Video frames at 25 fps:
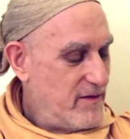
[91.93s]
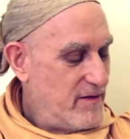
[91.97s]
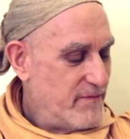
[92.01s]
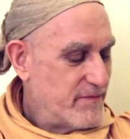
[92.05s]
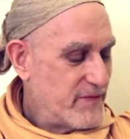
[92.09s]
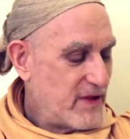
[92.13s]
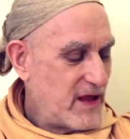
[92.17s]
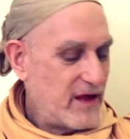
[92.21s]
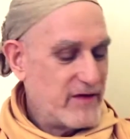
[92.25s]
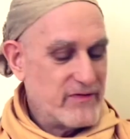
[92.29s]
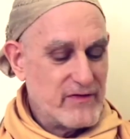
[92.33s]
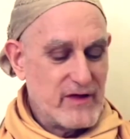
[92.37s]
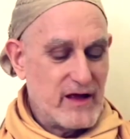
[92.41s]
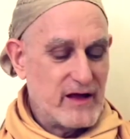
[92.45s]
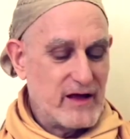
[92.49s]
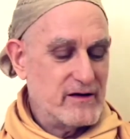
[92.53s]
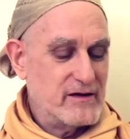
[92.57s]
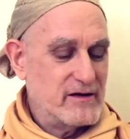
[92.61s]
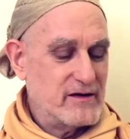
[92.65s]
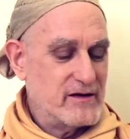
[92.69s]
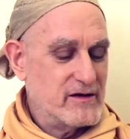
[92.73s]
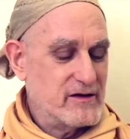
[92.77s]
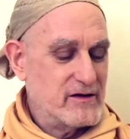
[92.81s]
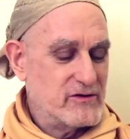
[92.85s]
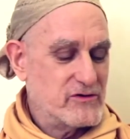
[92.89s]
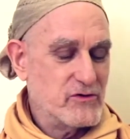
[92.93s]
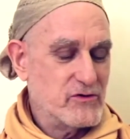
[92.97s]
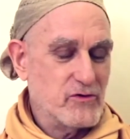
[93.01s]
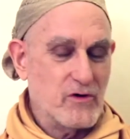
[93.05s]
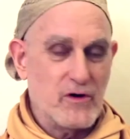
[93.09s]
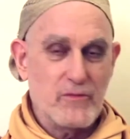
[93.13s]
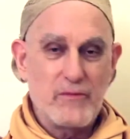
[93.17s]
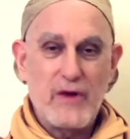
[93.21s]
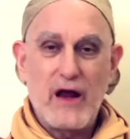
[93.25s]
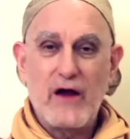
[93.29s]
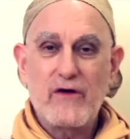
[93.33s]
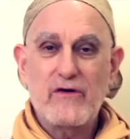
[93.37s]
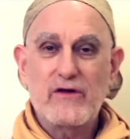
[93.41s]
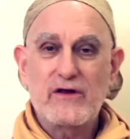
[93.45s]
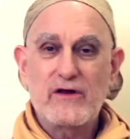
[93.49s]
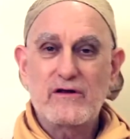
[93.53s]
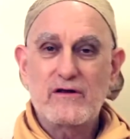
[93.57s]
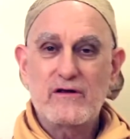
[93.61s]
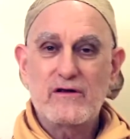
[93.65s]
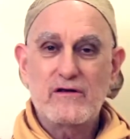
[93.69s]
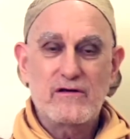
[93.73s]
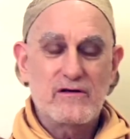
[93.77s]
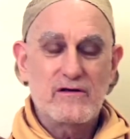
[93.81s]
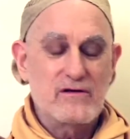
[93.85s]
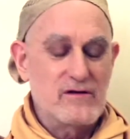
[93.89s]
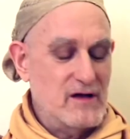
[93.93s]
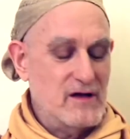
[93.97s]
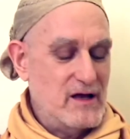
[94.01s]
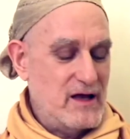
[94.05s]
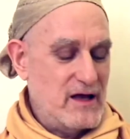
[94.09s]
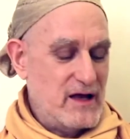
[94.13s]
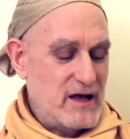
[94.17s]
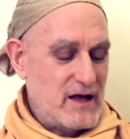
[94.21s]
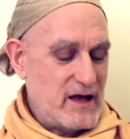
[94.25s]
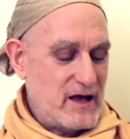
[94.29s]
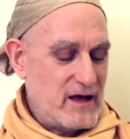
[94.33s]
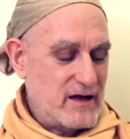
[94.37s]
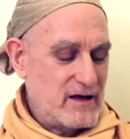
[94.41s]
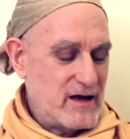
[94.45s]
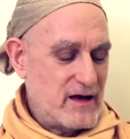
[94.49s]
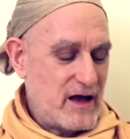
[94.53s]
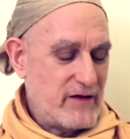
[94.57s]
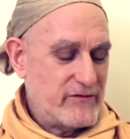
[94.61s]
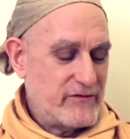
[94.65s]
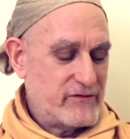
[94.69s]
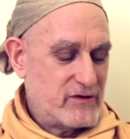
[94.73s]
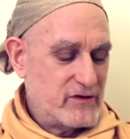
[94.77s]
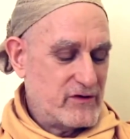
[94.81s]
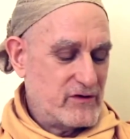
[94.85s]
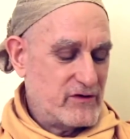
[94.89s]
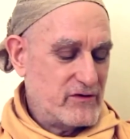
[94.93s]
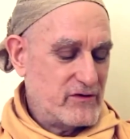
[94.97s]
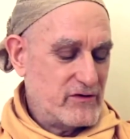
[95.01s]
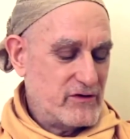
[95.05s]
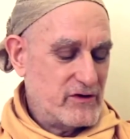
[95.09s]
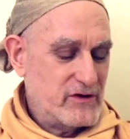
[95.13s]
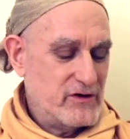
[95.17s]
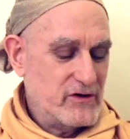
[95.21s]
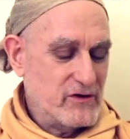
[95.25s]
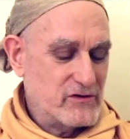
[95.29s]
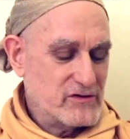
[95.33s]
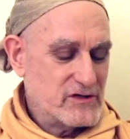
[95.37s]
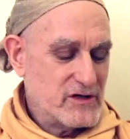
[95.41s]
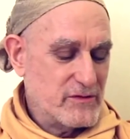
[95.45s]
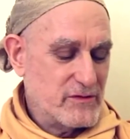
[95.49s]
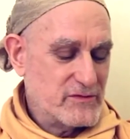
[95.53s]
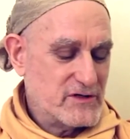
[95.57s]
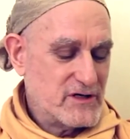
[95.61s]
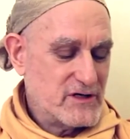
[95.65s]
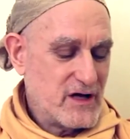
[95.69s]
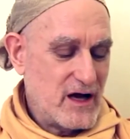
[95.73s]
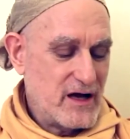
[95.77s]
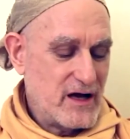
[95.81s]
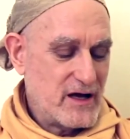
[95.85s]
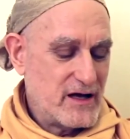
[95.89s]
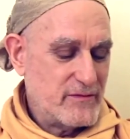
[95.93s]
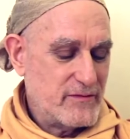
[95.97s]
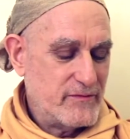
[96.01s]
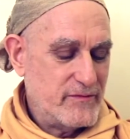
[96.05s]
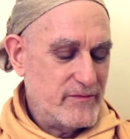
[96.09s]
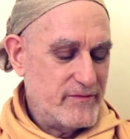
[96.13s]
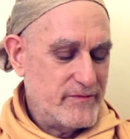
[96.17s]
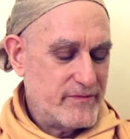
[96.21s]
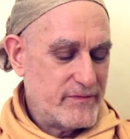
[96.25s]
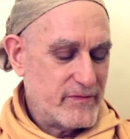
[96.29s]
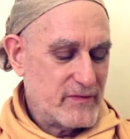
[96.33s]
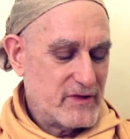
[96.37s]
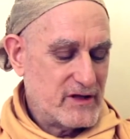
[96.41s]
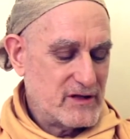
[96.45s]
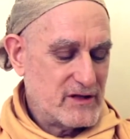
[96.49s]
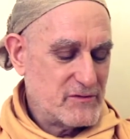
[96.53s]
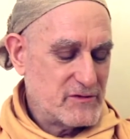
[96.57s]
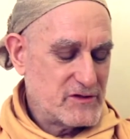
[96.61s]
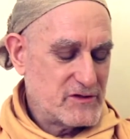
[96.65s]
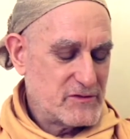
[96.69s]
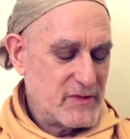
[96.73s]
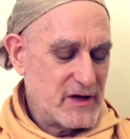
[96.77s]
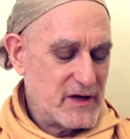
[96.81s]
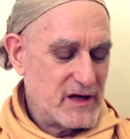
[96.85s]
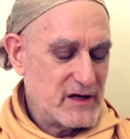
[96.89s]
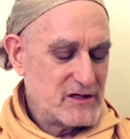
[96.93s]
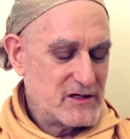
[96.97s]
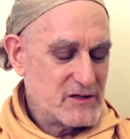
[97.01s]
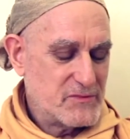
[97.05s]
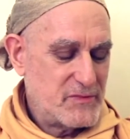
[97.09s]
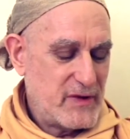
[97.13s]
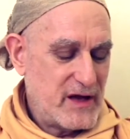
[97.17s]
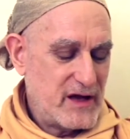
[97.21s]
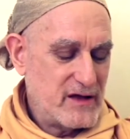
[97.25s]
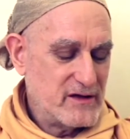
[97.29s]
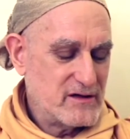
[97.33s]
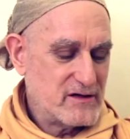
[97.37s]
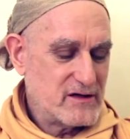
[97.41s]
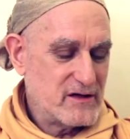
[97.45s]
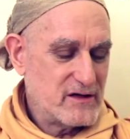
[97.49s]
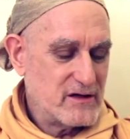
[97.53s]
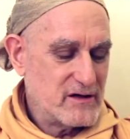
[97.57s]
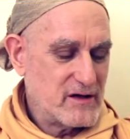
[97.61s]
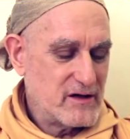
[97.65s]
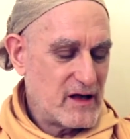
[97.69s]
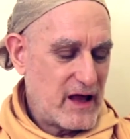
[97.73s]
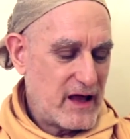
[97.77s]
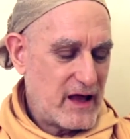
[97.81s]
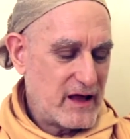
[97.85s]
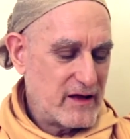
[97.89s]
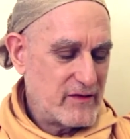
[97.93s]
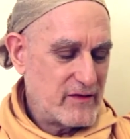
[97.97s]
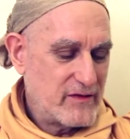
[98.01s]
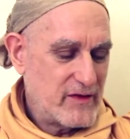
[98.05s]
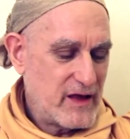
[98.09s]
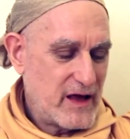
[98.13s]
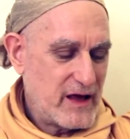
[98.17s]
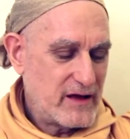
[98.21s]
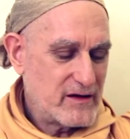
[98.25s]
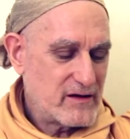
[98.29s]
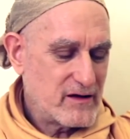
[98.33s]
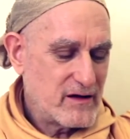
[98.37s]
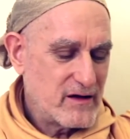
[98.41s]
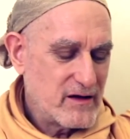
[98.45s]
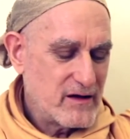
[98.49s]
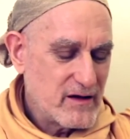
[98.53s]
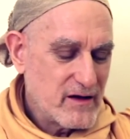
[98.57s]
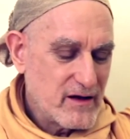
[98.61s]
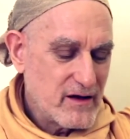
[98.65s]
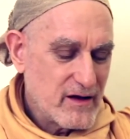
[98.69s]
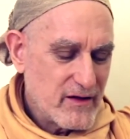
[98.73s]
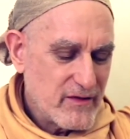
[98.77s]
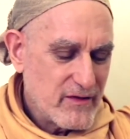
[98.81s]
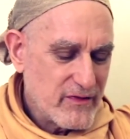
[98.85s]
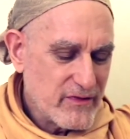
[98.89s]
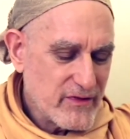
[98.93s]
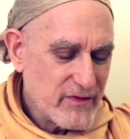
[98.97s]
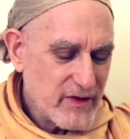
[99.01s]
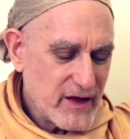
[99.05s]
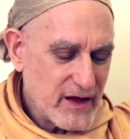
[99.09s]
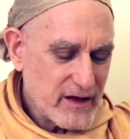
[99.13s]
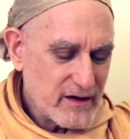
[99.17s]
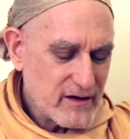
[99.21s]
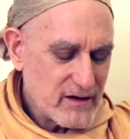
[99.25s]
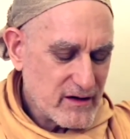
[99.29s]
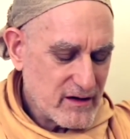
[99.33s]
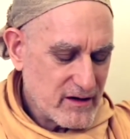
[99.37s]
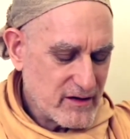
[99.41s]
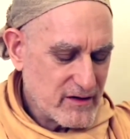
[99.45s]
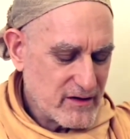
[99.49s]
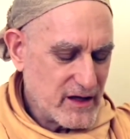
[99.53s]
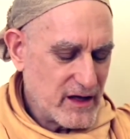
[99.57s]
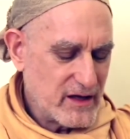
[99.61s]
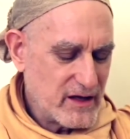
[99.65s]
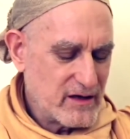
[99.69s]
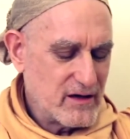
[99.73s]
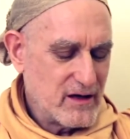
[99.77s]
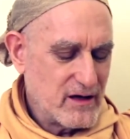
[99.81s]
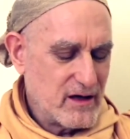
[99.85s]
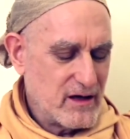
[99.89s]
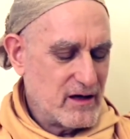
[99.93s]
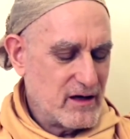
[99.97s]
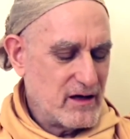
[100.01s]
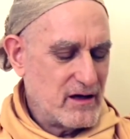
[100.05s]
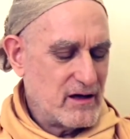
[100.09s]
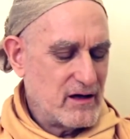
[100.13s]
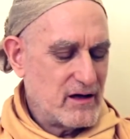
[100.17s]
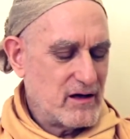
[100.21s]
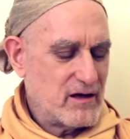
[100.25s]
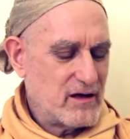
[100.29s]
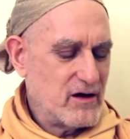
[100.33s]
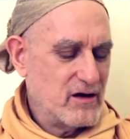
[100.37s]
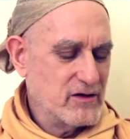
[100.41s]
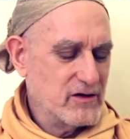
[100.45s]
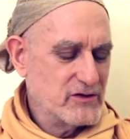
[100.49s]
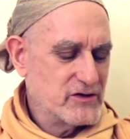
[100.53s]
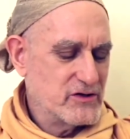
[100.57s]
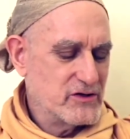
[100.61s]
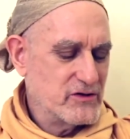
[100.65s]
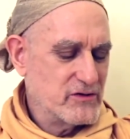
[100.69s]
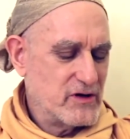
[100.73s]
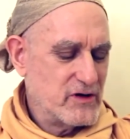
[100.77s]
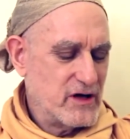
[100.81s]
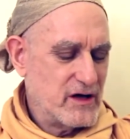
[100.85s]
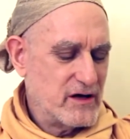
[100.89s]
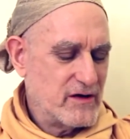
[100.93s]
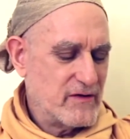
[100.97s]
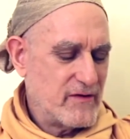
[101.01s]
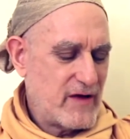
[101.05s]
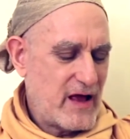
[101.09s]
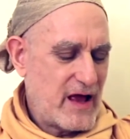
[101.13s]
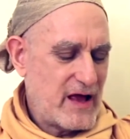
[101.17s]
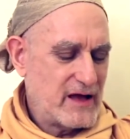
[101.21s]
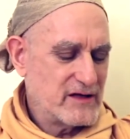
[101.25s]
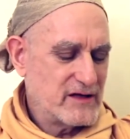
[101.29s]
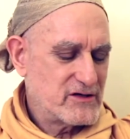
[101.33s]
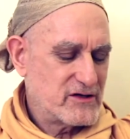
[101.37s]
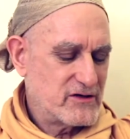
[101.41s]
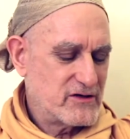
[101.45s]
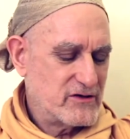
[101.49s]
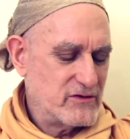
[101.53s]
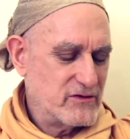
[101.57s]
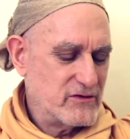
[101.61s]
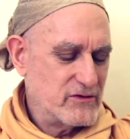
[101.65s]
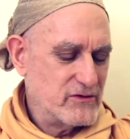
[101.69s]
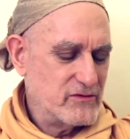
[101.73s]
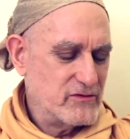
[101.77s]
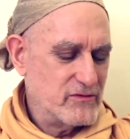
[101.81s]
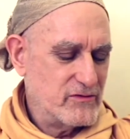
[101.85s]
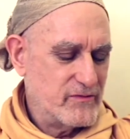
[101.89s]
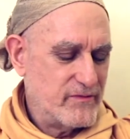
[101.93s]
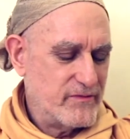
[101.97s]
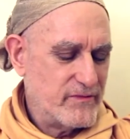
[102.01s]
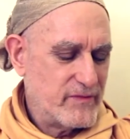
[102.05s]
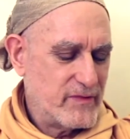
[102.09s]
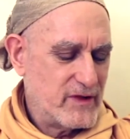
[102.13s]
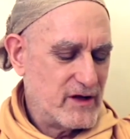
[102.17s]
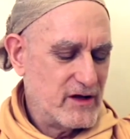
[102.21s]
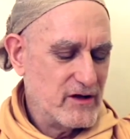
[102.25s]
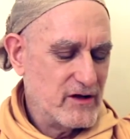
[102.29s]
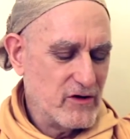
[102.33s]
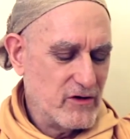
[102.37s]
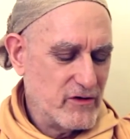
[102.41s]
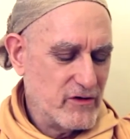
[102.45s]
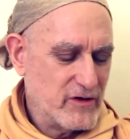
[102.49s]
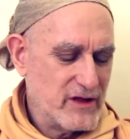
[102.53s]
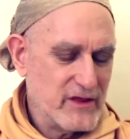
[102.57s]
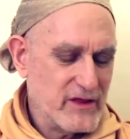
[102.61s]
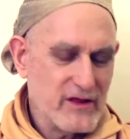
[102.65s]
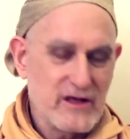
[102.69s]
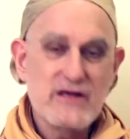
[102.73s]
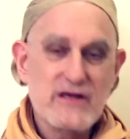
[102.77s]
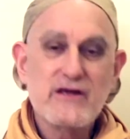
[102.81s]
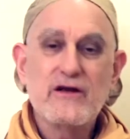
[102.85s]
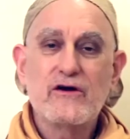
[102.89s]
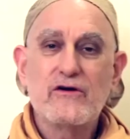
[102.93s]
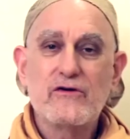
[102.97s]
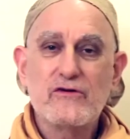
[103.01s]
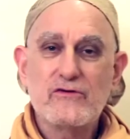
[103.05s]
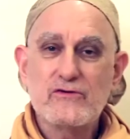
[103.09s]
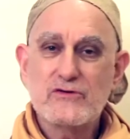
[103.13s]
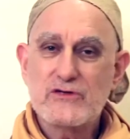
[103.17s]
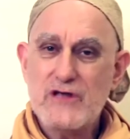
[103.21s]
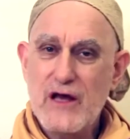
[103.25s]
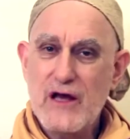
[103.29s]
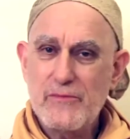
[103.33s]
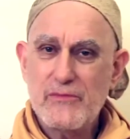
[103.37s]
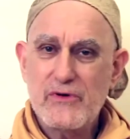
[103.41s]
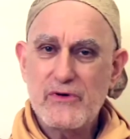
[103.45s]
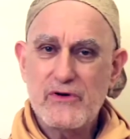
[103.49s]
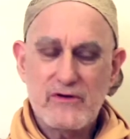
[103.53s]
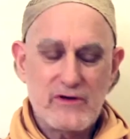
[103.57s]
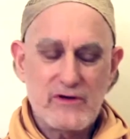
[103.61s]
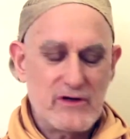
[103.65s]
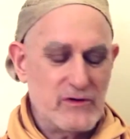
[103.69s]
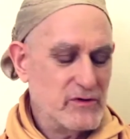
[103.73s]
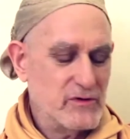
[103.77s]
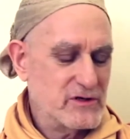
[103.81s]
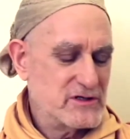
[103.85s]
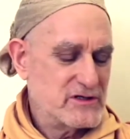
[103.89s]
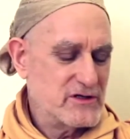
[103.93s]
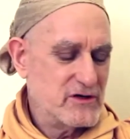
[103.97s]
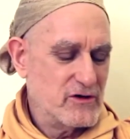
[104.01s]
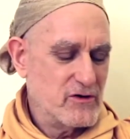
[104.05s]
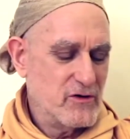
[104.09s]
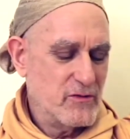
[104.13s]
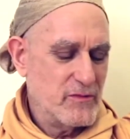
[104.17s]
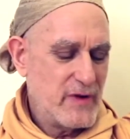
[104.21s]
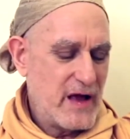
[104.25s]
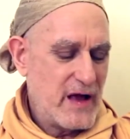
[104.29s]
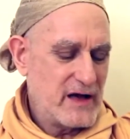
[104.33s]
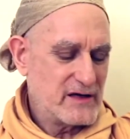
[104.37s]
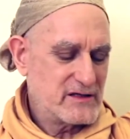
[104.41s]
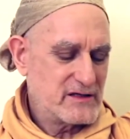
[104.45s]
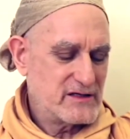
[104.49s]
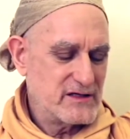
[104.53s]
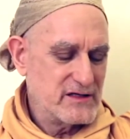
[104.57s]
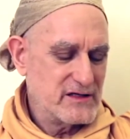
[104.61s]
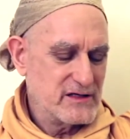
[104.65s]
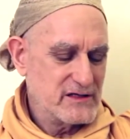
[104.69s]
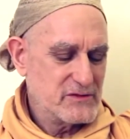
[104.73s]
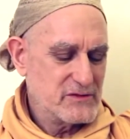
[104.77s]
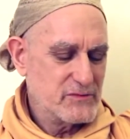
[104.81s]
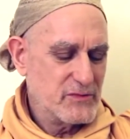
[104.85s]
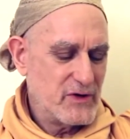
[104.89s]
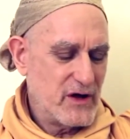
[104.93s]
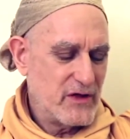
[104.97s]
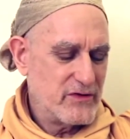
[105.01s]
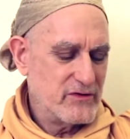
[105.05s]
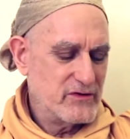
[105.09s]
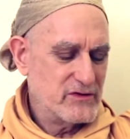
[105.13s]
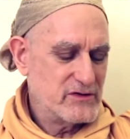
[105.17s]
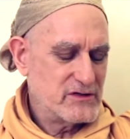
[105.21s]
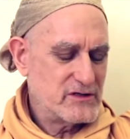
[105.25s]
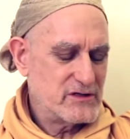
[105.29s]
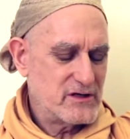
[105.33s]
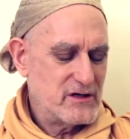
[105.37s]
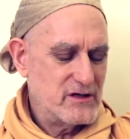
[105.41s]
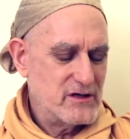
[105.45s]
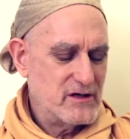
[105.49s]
and then the two are married. And after, some time being spent and that, then Arjuna asked to, the year is up, he wants to go back, see his brothers,